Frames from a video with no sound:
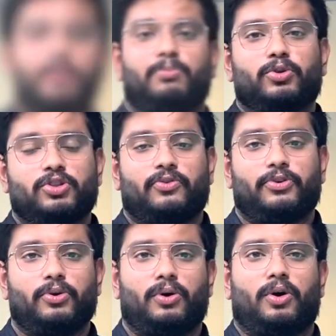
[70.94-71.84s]
Most of
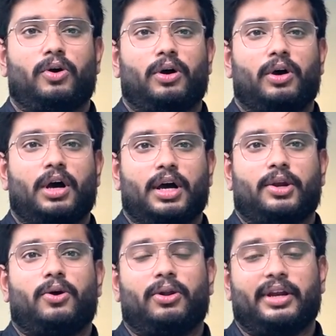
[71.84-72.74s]
you are
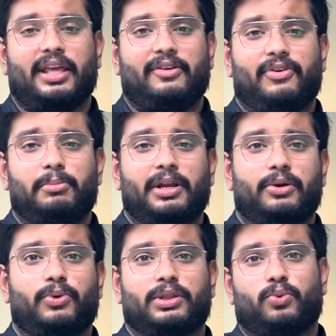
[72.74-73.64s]
already
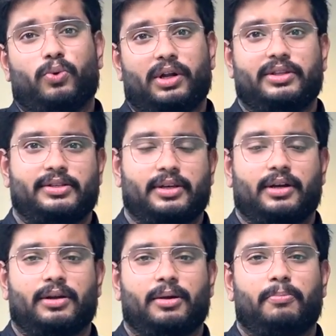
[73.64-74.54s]
familiar with what these
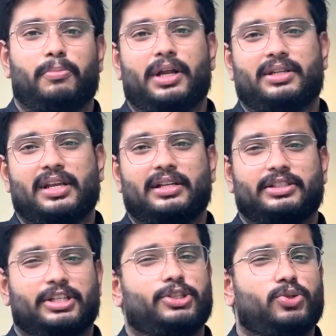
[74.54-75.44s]
are, but
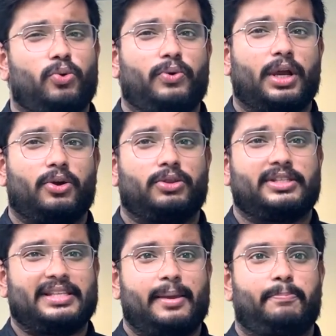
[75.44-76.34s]
just so we are on the
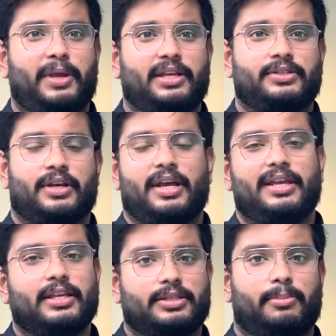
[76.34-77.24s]
same page,
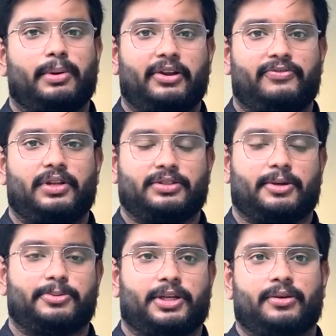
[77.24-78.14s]
here's a brief
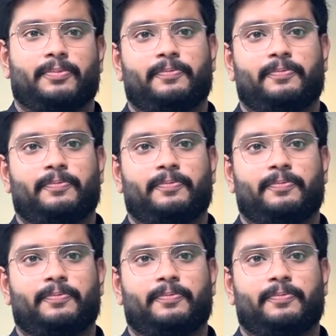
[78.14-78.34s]
description.